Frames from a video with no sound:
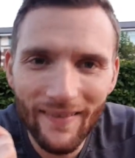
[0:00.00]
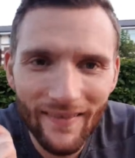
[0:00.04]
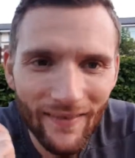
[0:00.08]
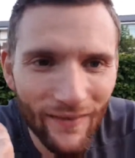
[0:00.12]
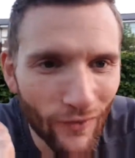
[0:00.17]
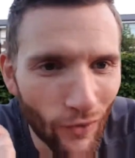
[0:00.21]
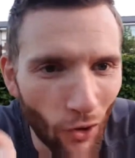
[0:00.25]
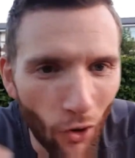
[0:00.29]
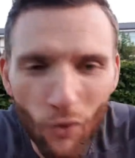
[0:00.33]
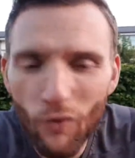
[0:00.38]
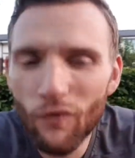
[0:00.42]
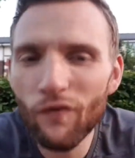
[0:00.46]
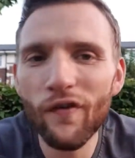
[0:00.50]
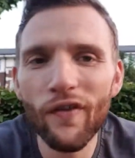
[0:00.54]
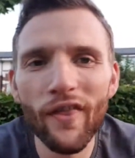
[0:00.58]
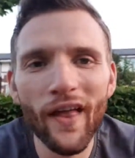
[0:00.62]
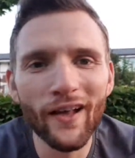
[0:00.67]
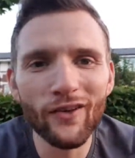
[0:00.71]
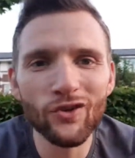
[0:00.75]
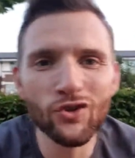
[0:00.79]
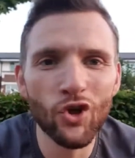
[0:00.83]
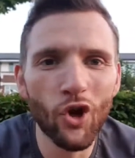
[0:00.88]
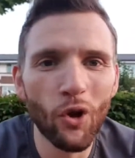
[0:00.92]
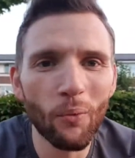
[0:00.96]
Go for
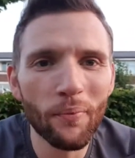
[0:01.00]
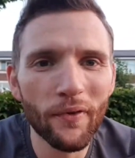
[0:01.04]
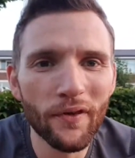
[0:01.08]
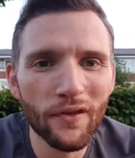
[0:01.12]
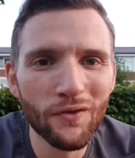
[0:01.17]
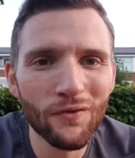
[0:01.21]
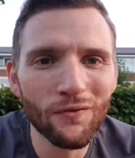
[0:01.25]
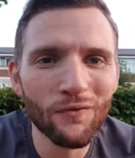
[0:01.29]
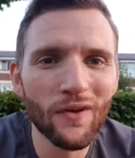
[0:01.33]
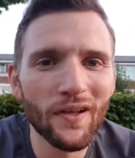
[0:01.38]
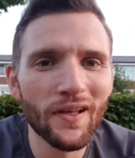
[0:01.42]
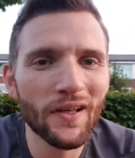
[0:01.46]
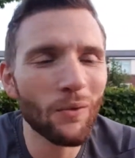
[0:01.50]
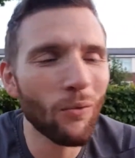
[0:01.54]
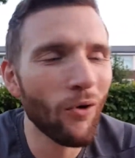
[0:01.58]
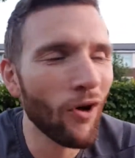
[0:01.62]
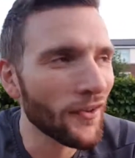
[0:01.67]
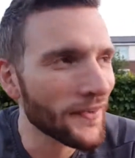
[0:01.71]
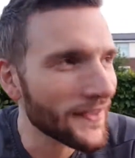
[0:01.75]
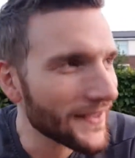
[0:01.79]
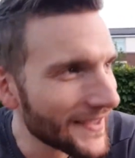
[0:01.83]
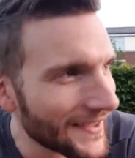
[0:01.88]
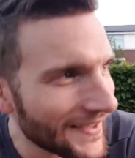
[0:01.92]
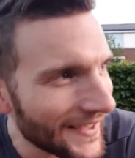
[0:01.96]
that job that you really
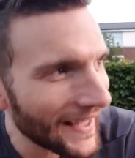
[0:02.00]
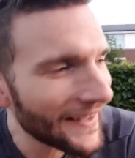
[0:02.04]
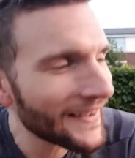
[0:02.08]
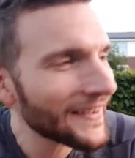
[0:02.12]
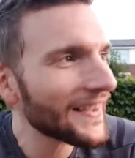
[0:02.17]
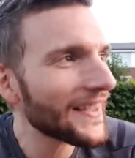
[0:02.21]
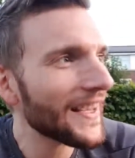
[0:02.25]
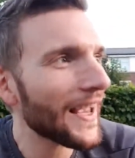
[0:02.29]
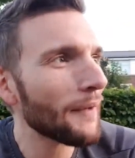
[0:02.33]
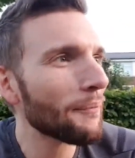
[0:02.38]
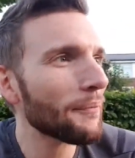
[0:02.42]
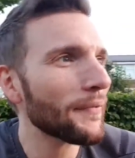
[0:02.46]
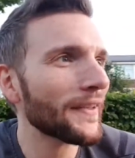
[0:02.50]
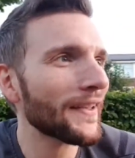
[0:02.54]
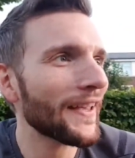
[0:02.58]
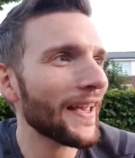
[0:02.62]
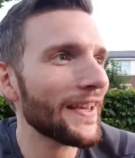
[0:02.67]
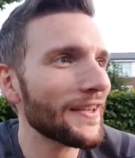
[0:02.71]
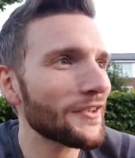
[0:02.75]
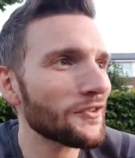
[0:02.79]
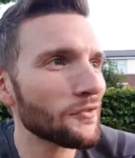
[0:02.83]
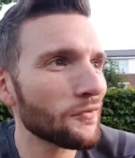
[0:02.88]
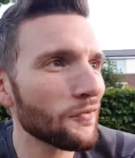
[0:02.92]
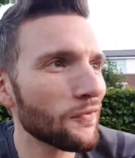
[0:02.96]
want. Send the
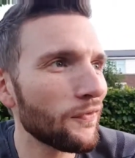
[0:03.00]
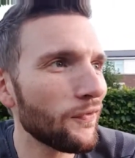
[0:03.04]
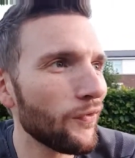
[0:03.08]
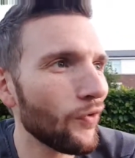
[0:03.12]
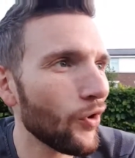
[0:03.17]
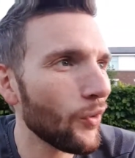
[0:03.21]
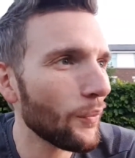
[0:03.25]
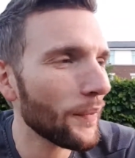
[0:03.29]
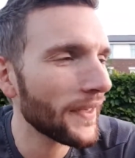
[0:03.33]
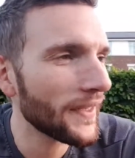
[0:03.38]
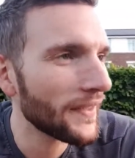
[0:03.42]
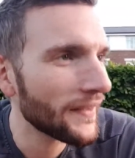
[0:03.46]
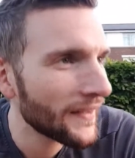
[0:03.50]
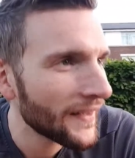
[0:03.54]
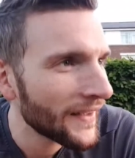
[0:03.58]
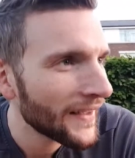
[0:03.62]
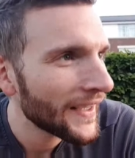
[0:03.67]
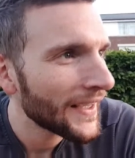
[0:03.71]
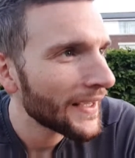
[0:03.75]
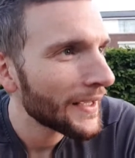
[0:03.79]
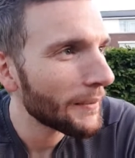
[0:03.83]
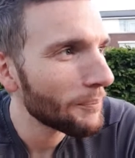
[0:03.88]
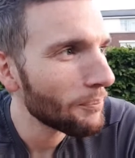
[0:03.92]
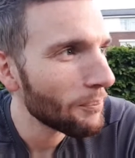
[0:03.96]
application form in.
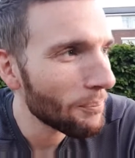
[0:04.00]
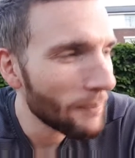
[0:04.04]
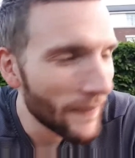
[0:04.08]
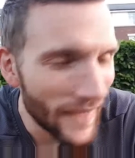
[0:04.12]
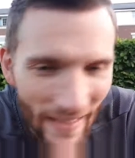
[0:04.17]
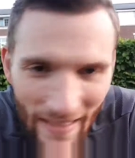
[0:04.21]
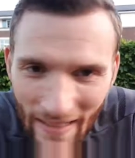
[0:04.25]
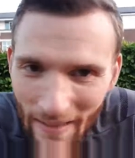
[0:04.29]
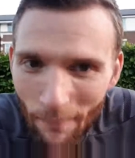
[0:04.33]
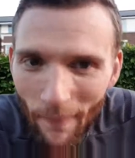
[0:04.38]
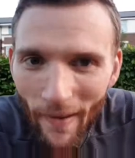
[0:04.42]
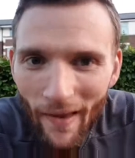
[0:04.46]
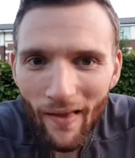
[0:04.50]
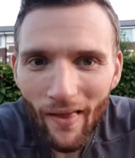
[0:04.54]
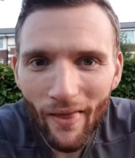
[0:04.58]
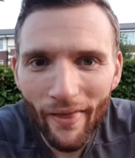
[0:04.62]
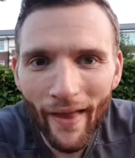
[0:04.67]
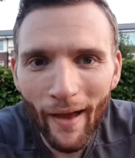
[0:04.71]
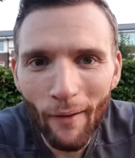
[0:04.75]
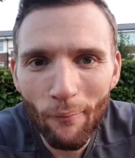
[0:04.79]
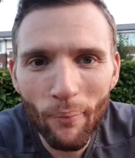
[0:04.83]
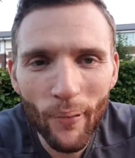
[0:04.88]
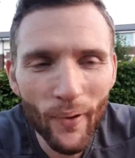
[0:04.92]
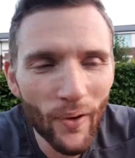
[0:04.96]
Email
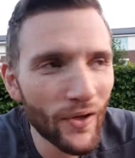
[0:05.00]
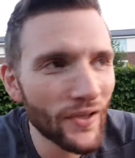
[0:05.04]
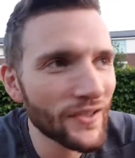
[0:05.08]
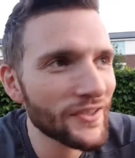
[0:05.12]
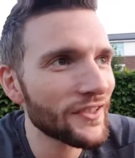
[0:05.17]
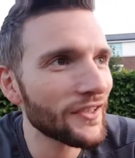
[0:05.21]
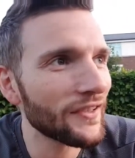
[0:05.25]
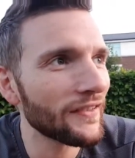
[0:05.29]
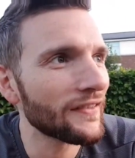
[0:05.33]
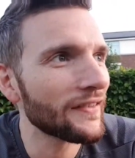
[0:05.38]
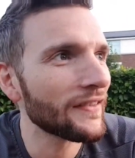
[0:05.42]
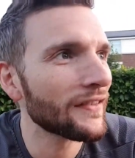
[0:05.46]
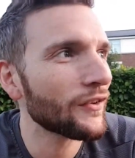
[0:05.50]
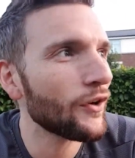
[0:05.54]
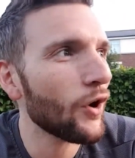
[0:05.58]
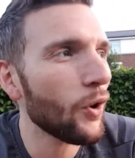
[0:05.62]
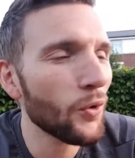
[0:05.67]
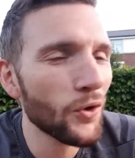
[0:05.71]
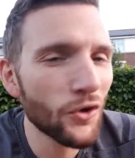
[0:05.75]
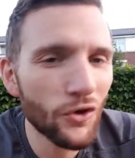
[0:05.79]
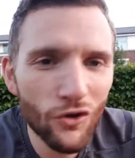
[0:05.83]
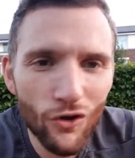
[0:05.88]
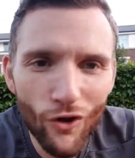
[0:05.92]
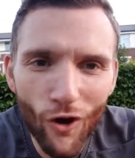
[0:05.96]
that person. Go
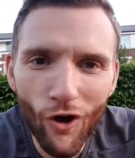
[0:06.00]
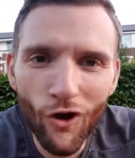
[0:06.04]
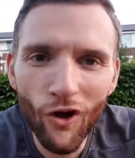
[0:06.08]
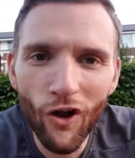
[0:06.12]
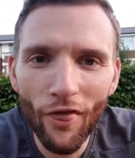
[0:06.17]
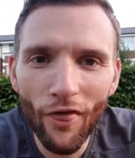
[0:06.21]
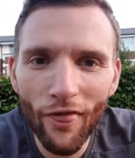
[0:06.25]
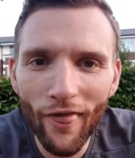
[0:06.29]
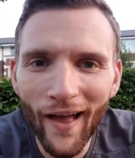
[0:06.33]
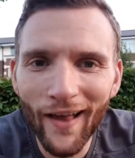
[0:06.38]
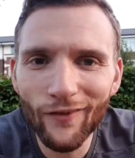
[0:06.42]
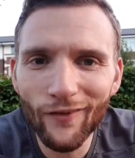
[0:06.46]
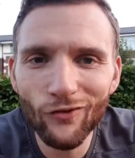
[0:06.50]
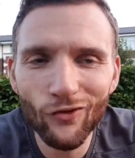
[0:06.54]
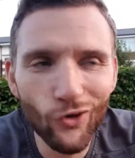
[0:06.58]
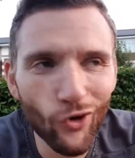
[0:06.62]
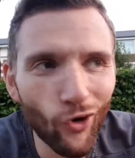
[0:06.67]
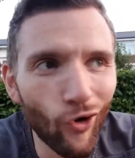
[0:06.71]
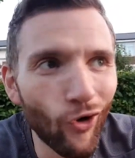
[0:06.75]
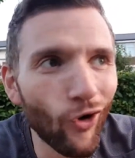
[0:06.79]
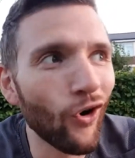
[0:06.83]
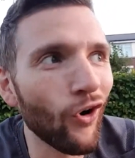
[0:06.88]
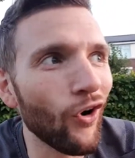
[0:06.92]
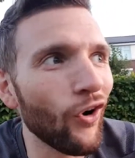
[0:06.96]
and knock on that
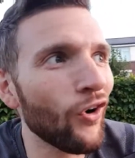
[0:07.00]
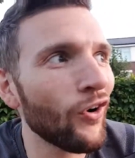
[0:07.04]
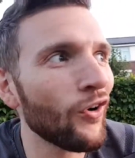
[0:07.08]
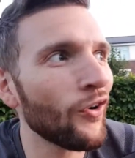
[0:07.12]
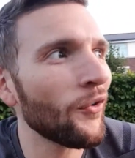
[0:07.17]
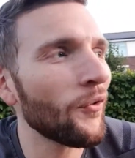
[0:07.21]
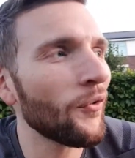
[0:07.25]
door.